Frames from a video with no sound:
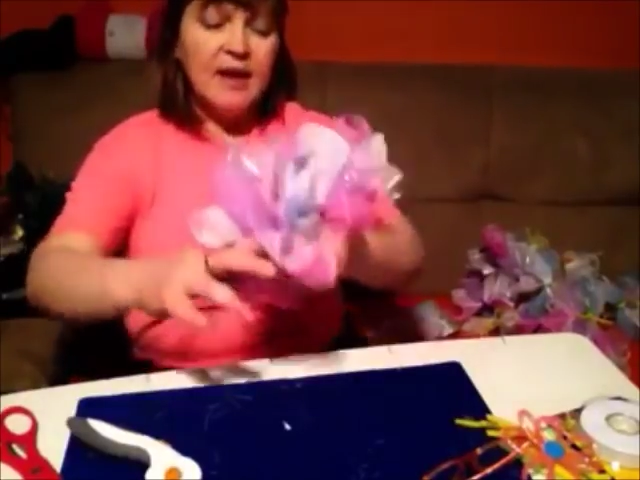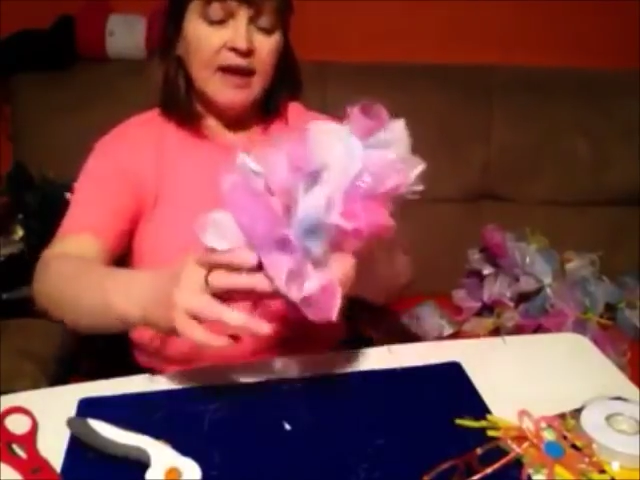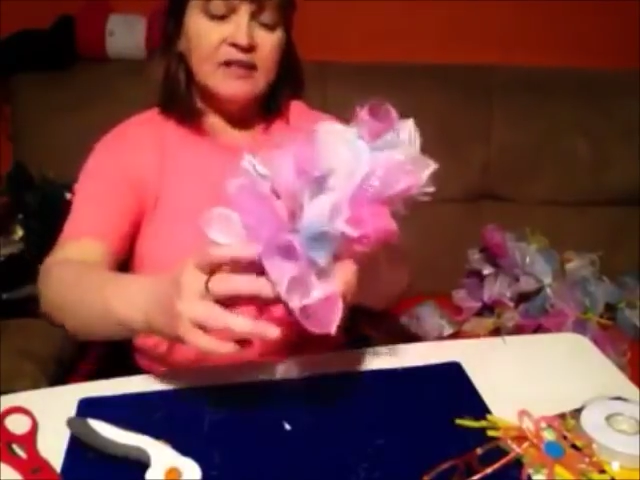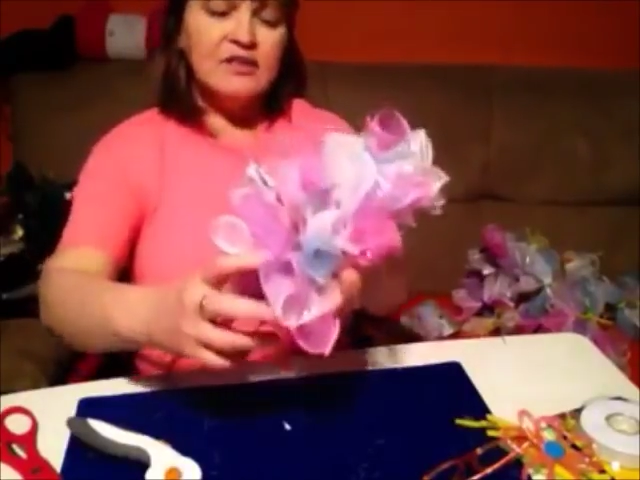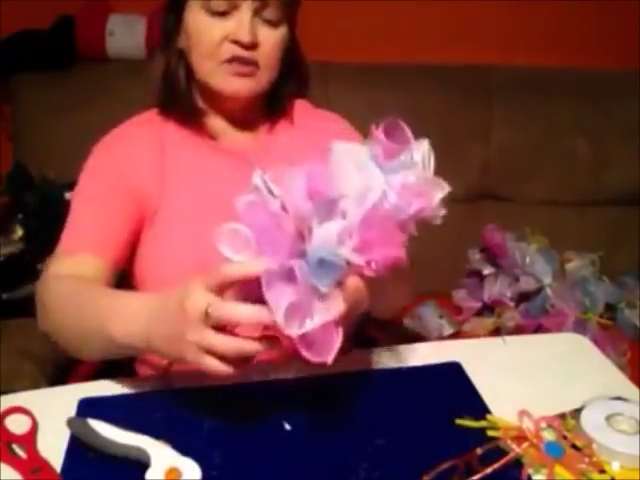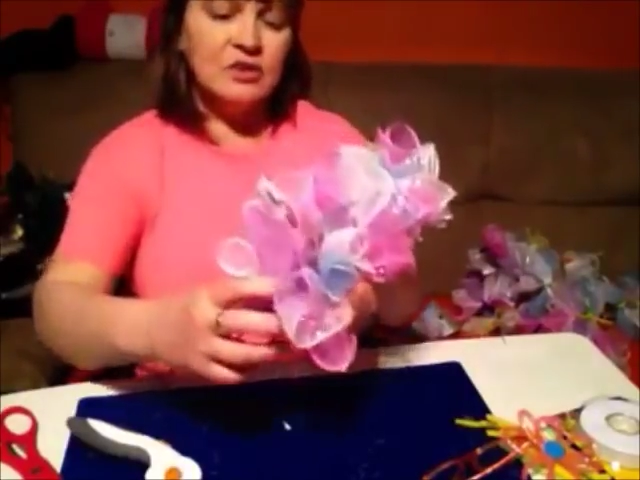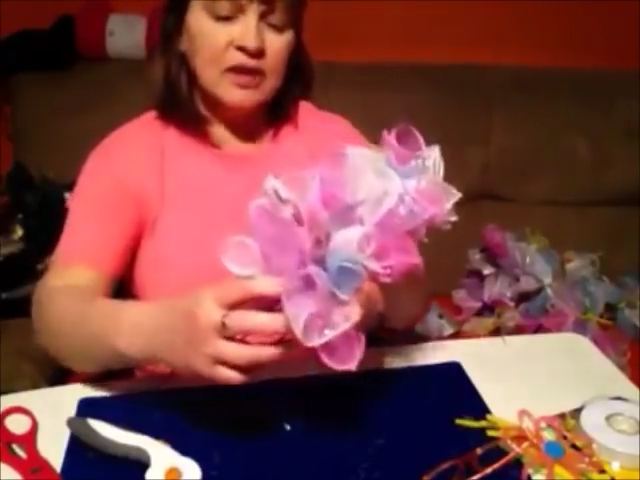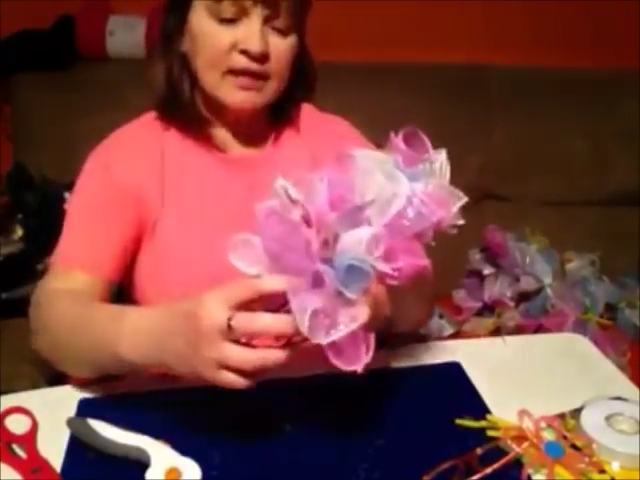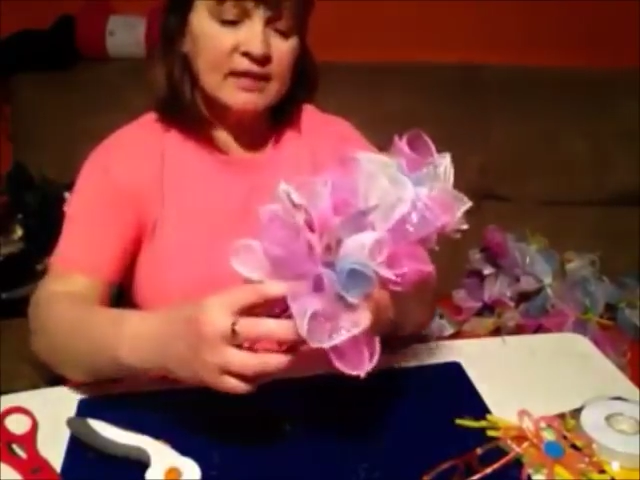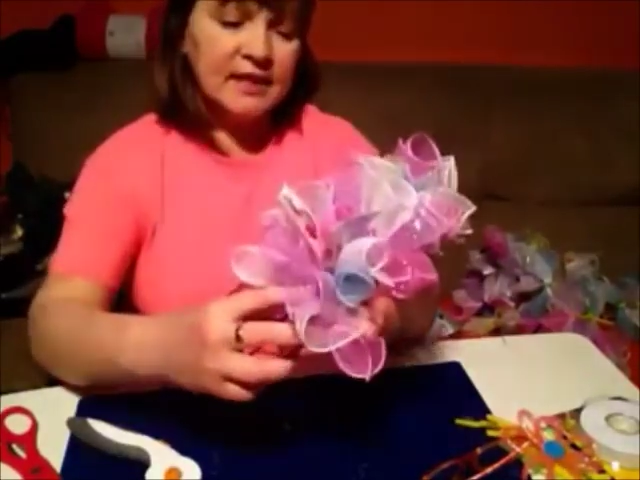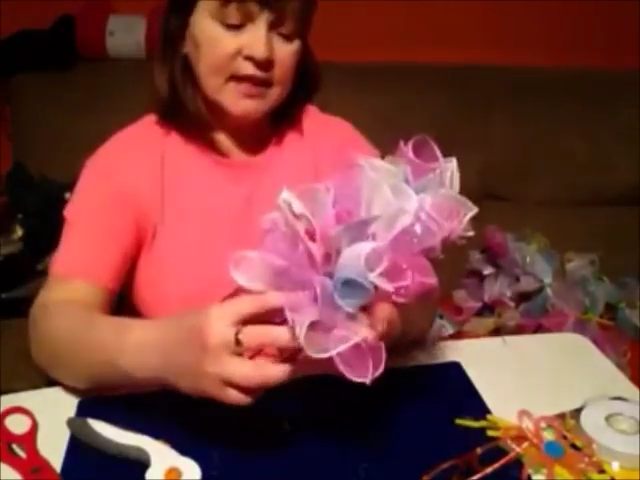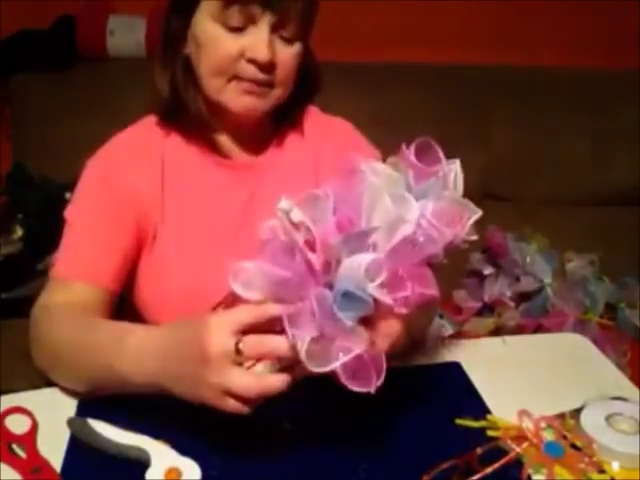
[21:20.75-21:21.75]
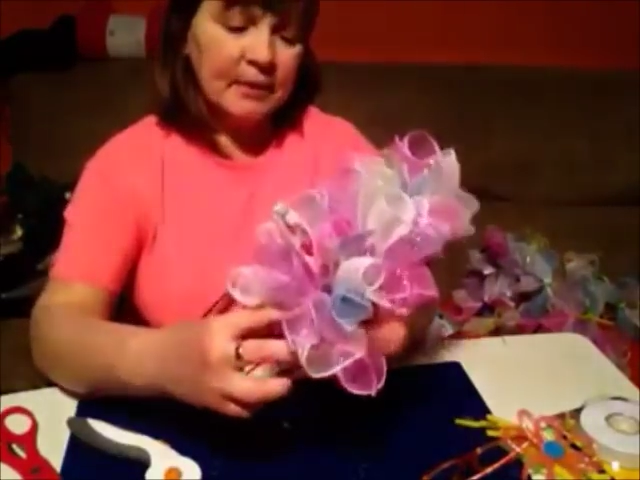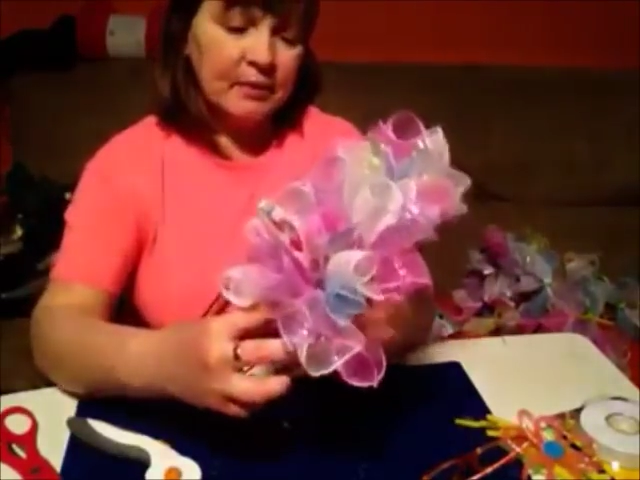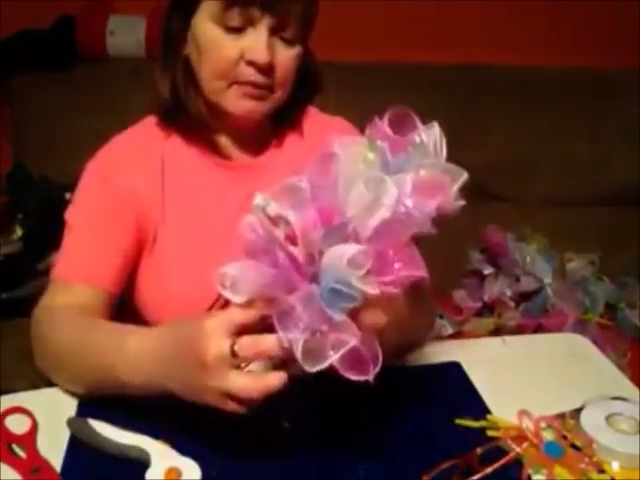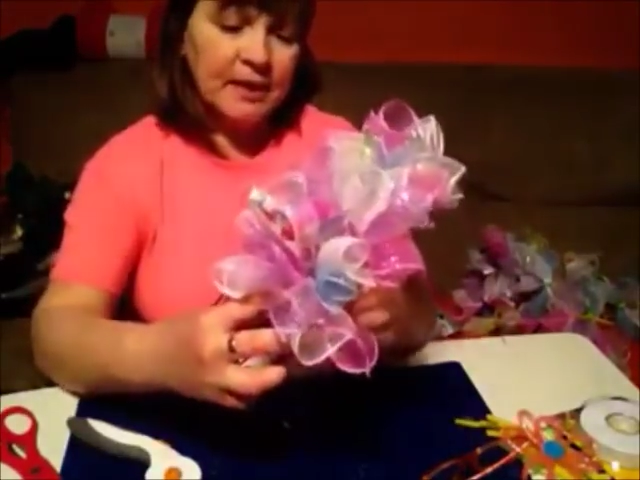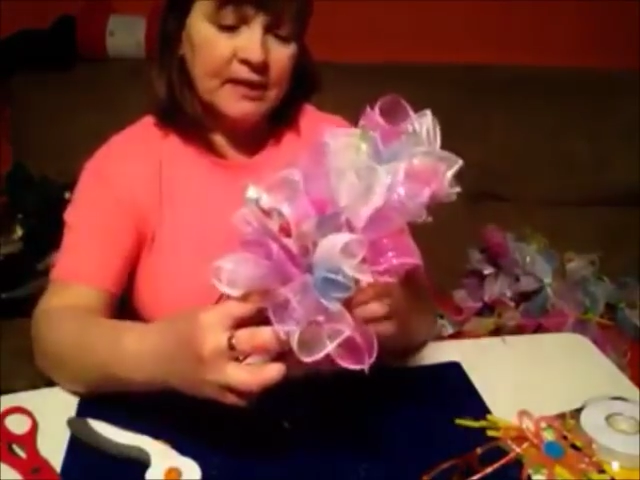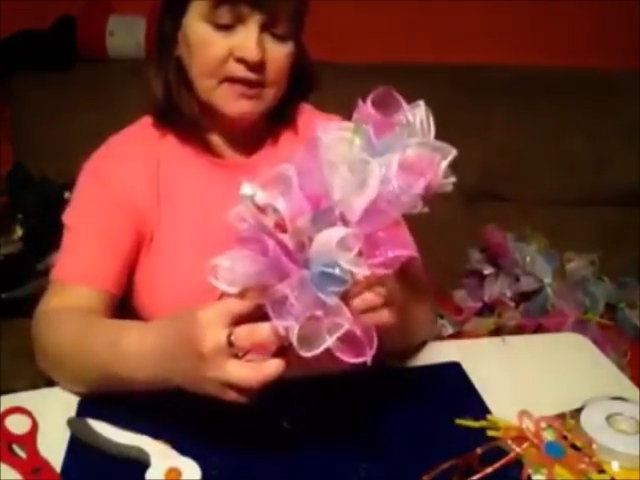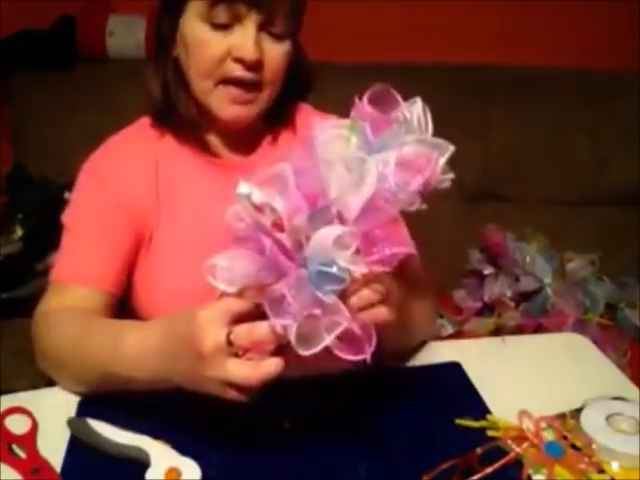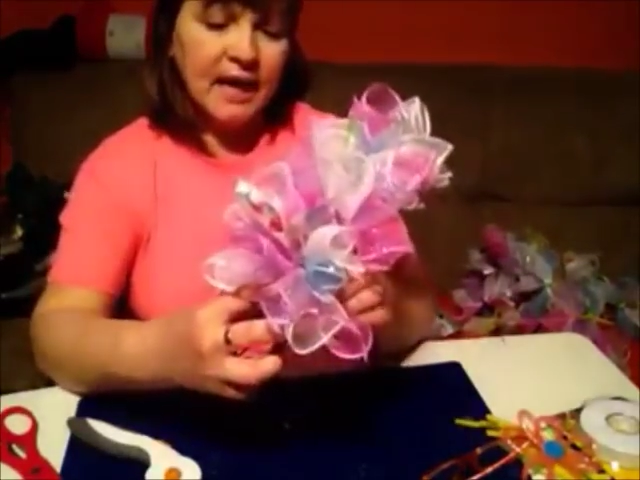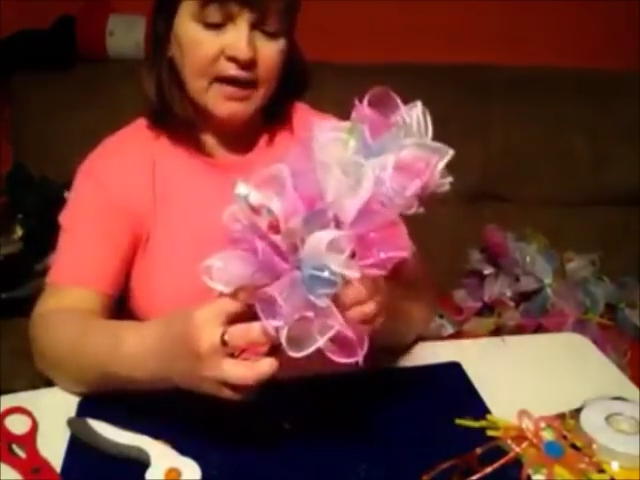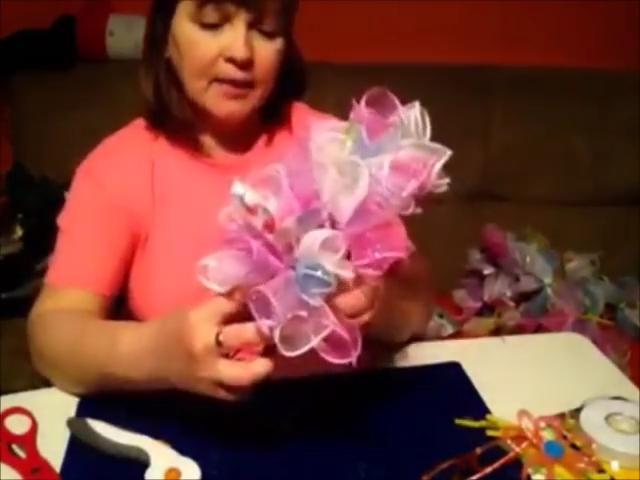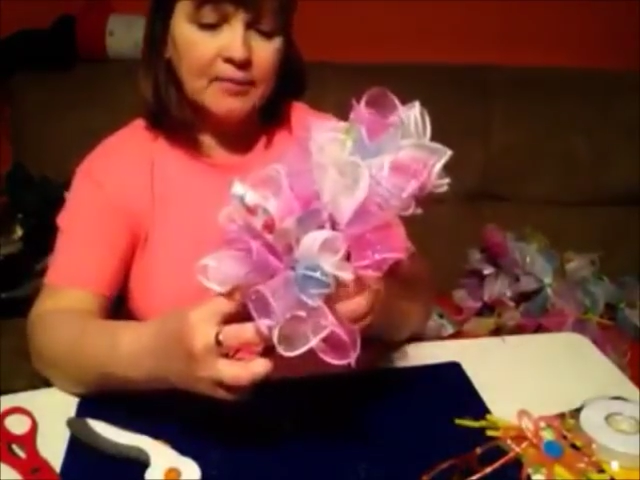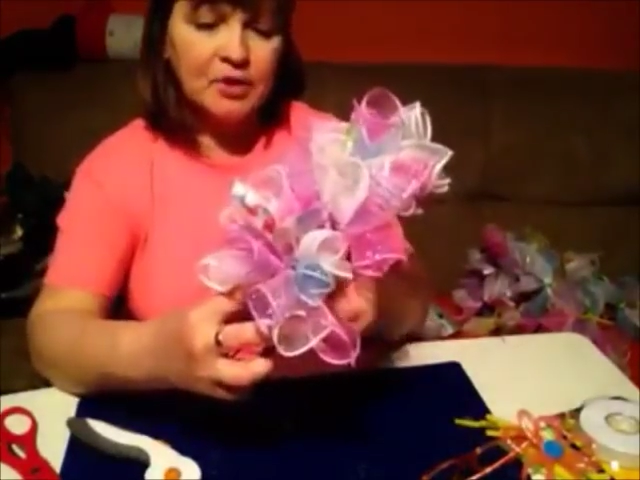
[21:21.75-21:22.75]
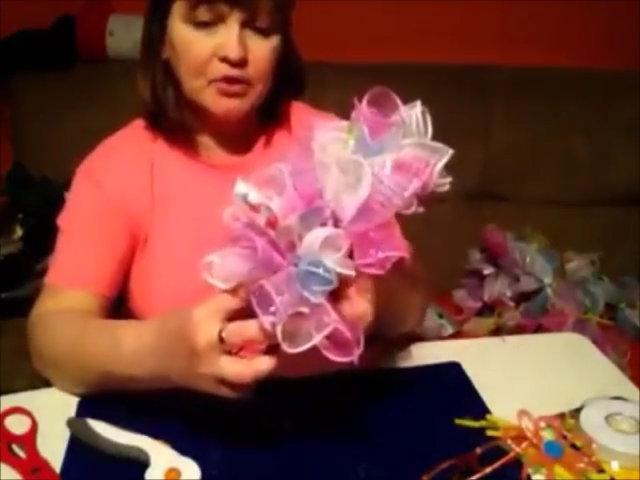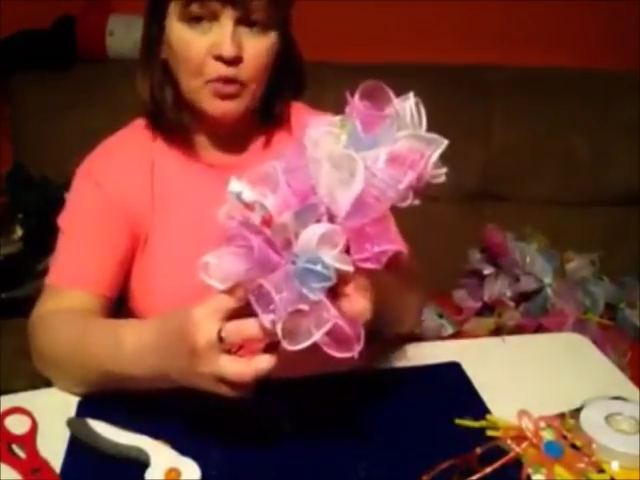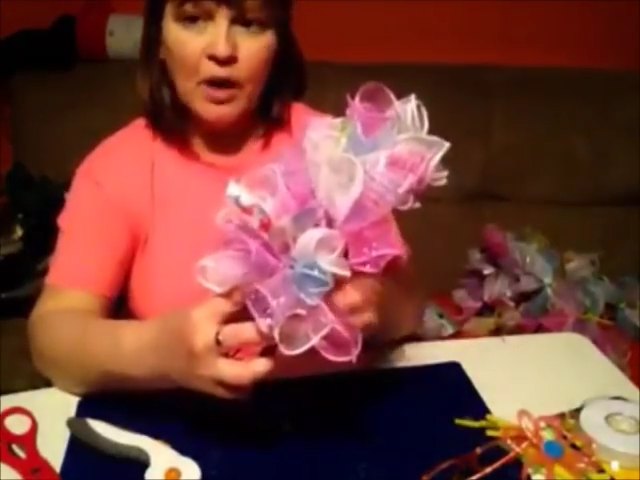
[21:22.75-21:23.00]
I just don't like to keep everybody tied up just